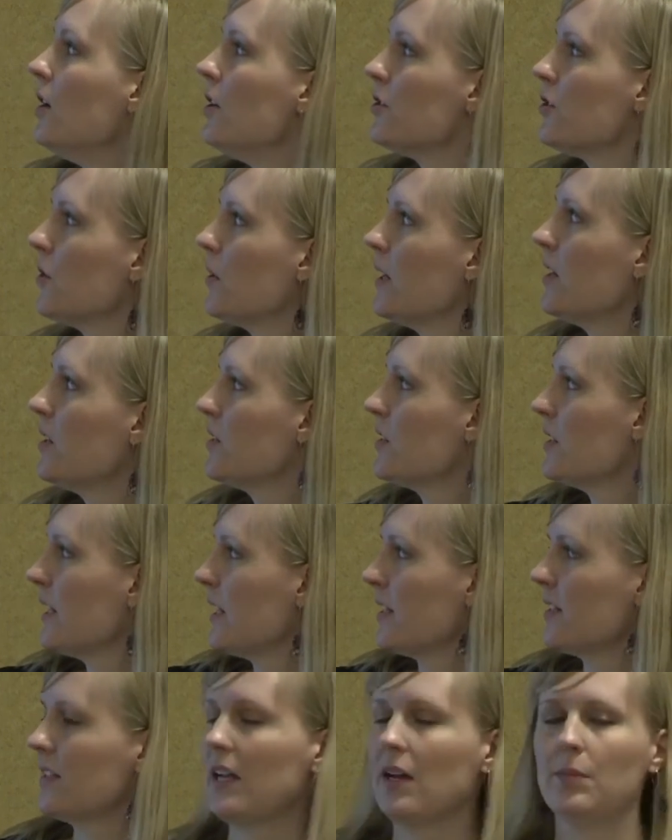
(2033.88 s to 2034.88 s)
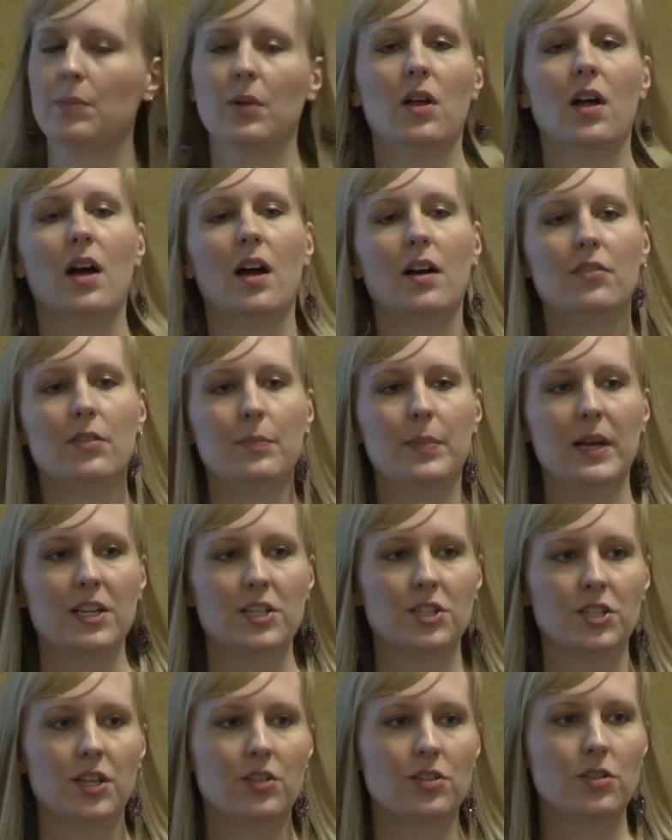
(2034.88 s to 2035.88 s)
So here's an example of a
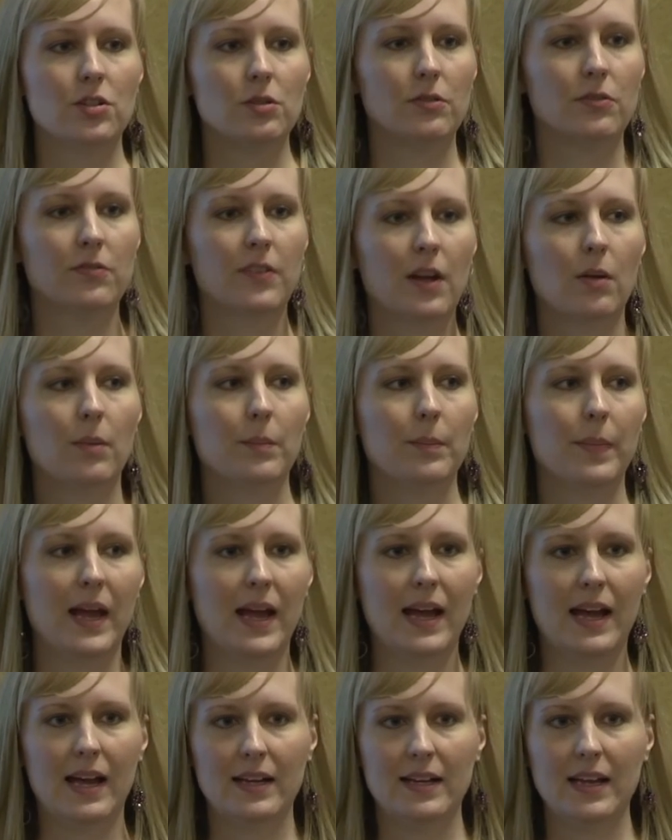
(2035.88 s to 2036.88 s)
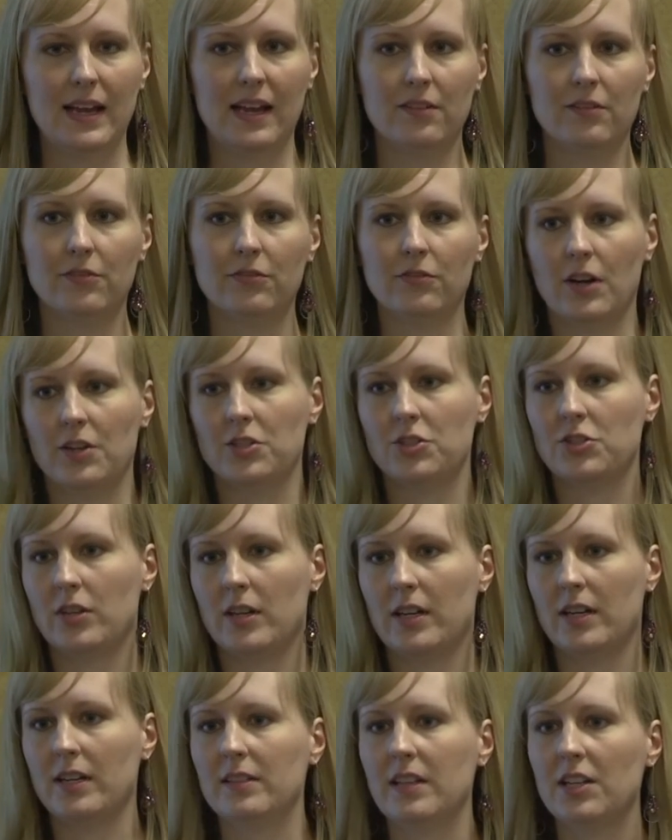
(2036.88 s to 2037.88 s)
patient who felt bad and
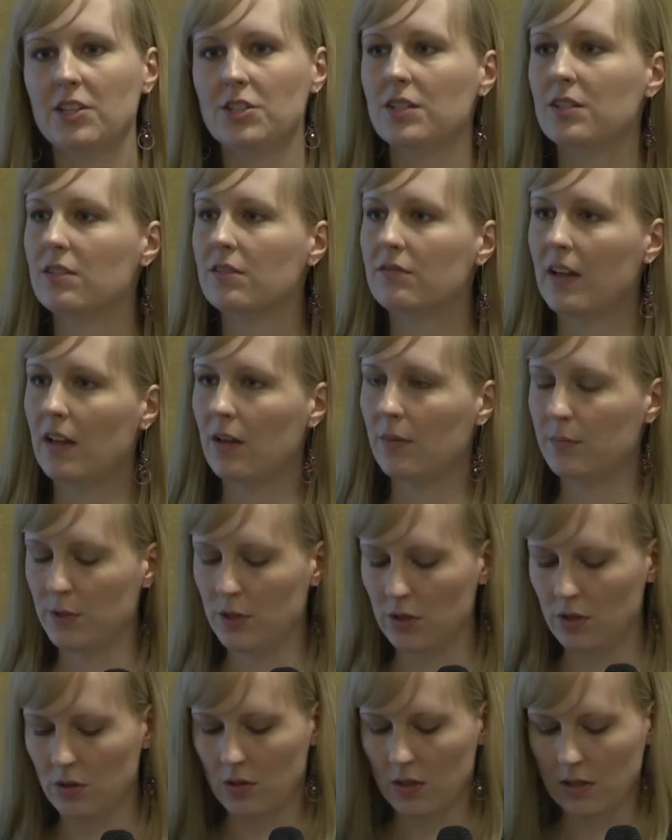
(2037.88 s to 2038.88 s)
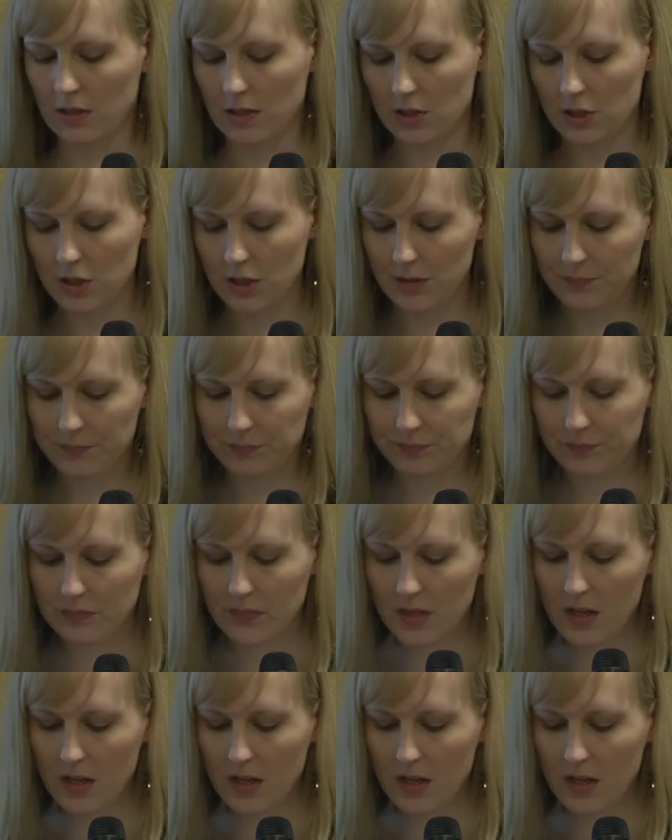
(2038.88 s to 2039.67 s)
frustrated that she developed a new condition.